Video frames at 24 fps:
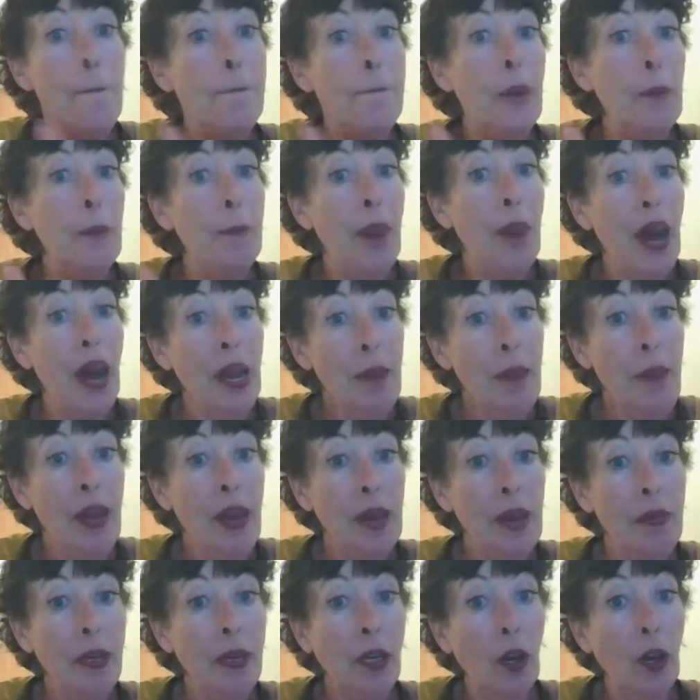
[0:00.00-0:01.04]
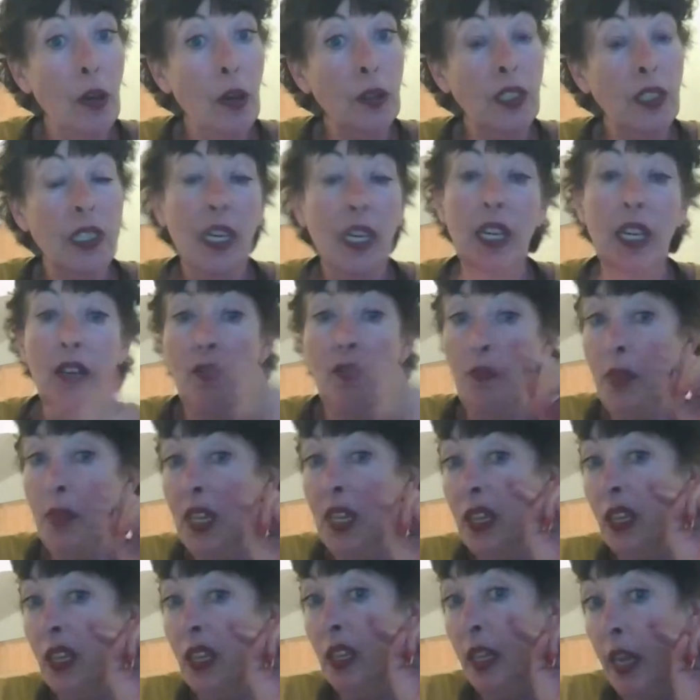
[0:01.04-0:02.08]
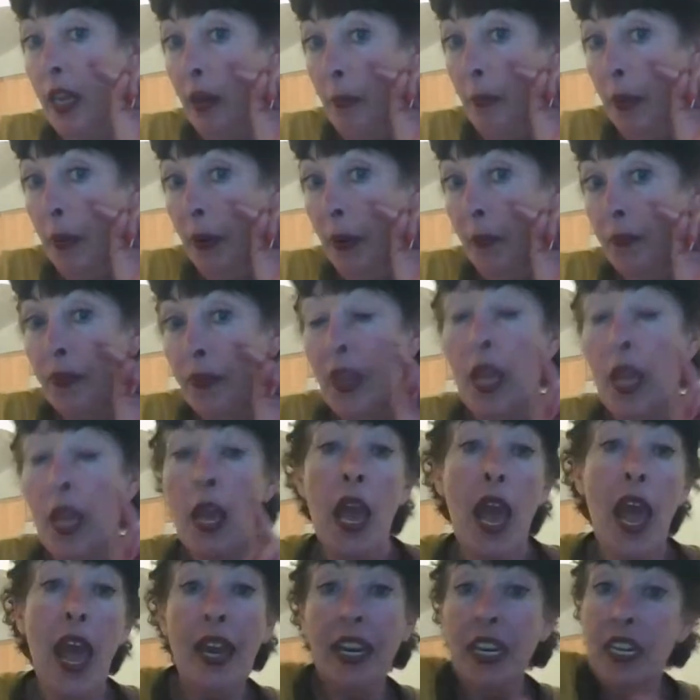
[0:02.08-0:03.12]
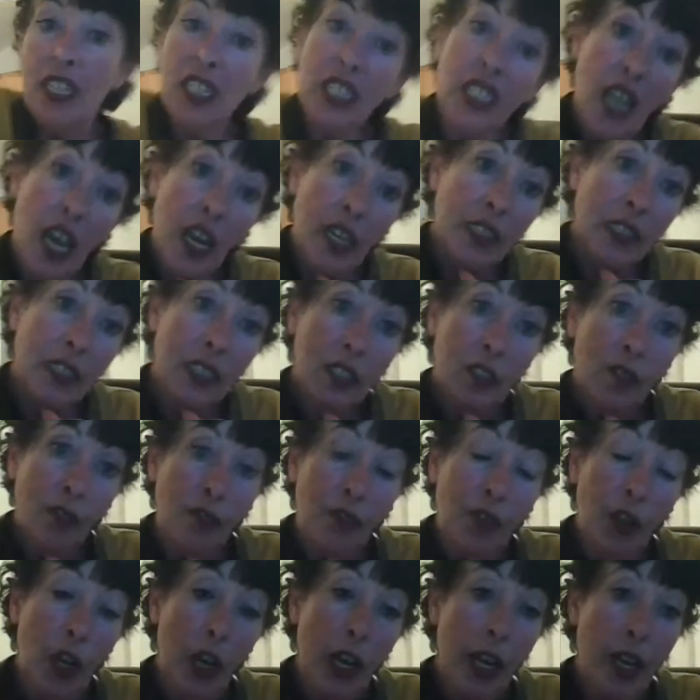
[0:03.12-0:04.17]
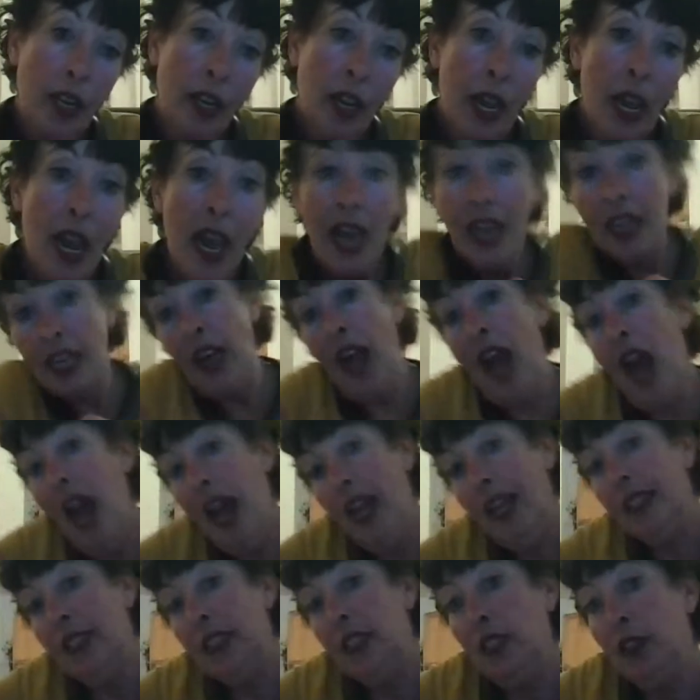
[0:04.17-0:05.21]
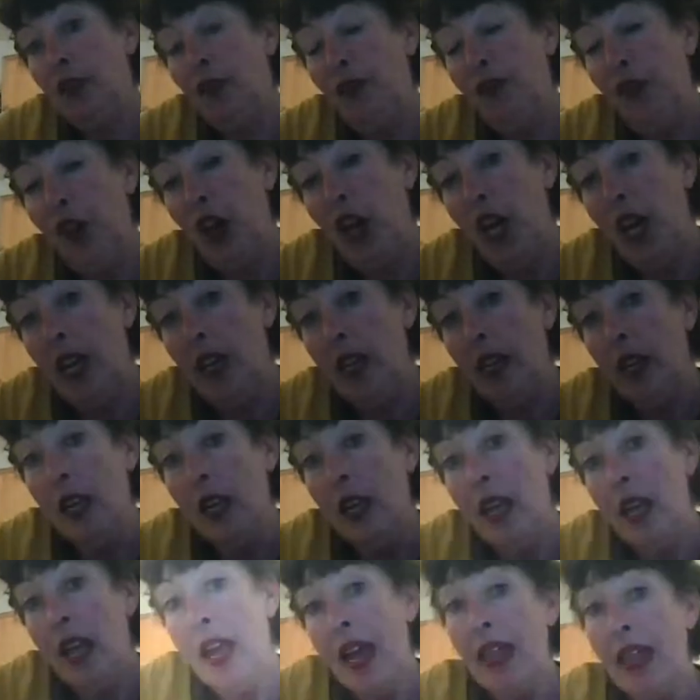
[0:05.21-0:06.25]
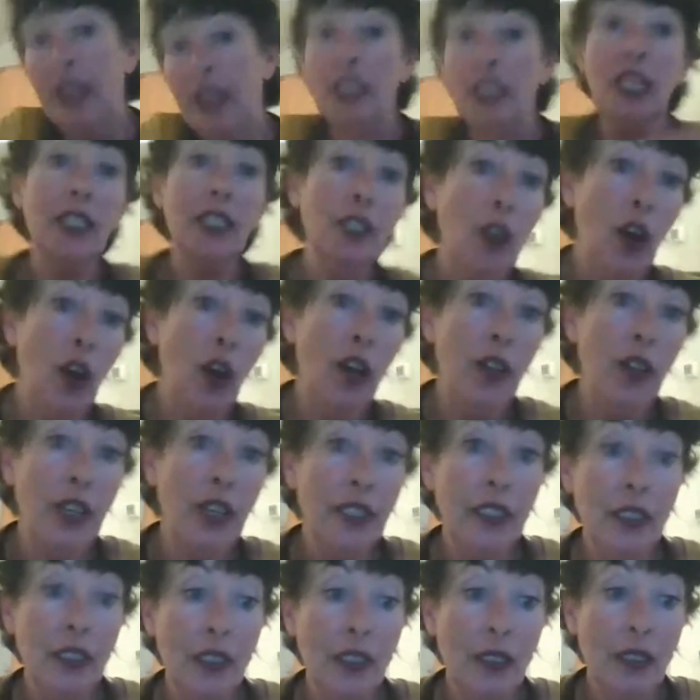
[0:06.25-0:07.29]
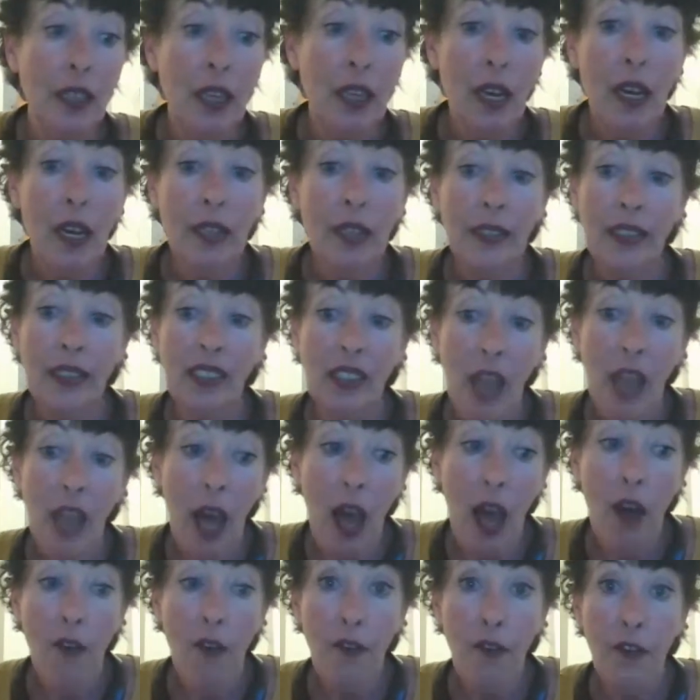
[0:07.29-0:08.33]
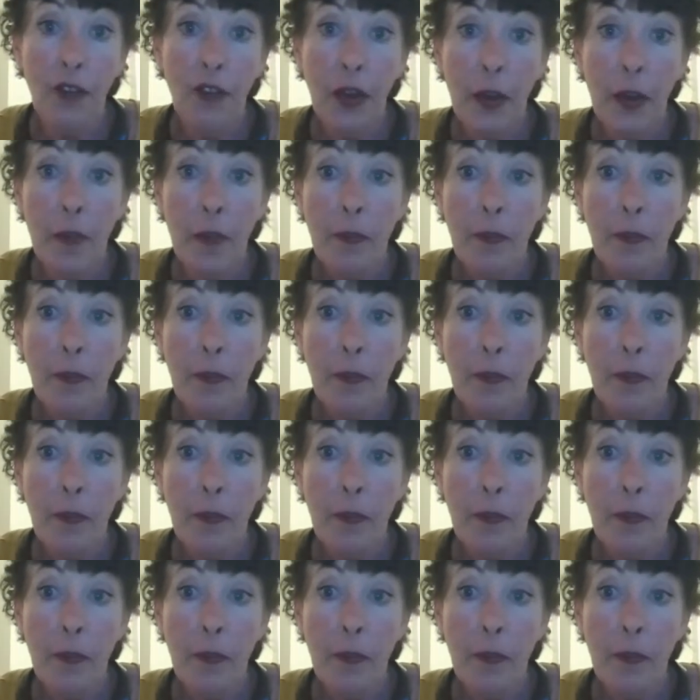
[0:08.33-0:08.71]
but my baby goes to give me the lip and he tucks his foot and he hides his foot and he does all this stuff.